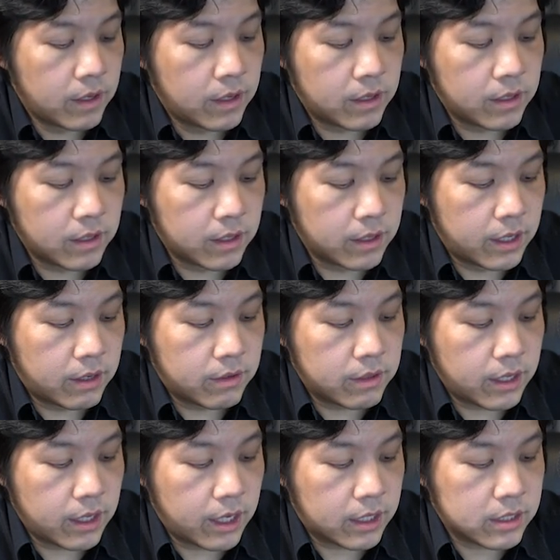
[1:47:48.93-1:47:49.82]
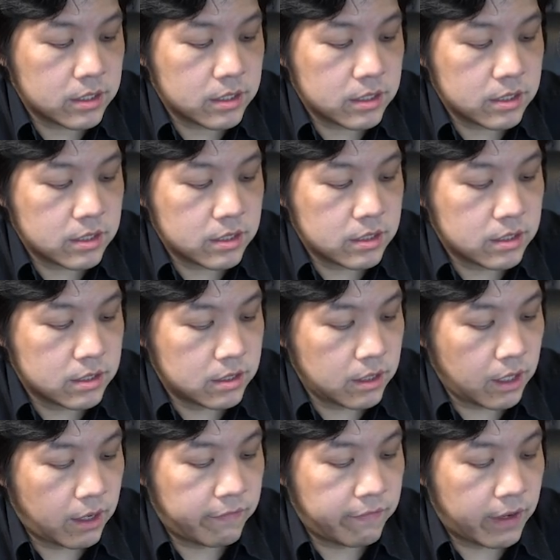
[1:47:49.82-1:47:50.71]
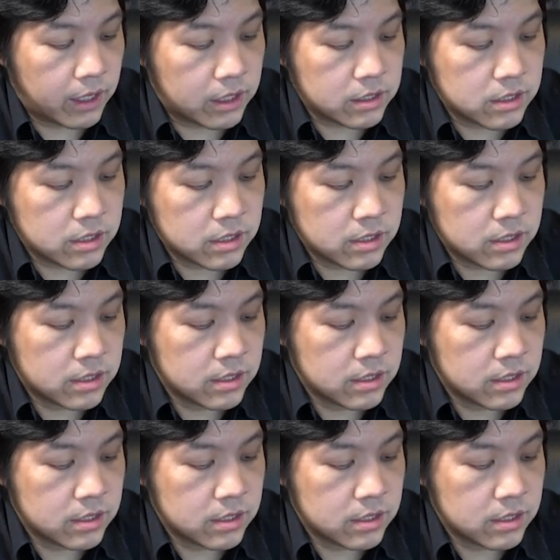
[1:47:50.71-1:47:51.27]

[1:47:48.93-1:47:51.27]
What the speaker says: the delta x fx,